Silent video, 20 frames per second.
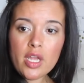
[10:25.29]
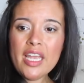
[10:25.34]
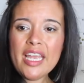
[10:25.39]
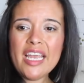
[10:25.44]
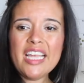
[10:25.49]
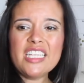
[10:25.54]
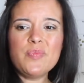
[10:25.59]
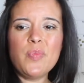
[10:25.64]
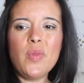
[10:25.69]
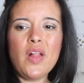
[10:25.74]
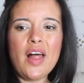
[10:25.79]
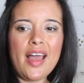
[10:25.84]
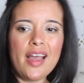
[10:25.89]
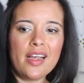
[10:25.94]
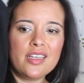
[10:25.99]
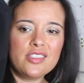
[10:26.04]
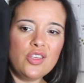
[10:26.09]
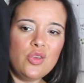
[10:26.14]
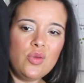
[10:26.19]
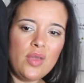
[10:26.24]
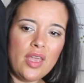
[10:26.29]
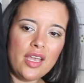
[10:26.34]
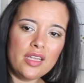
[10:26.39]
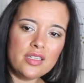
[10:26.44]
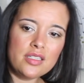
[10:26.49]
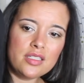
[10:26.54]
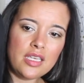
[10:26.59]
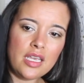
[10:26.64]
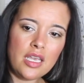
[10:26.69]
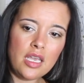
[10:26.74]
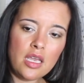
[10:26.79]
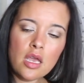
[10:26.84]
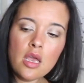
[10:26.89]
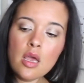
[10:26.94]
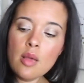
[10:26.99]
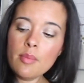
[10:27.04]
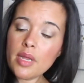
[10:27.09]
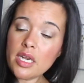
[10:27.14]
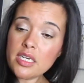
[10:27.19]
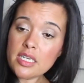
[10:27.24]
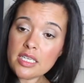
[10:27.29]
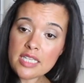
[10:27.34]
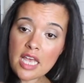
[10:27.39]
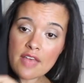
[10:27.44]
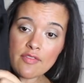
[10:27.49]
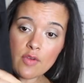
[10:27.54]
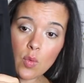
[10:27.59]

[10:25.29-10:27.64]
It's black, so you can't see, but it does have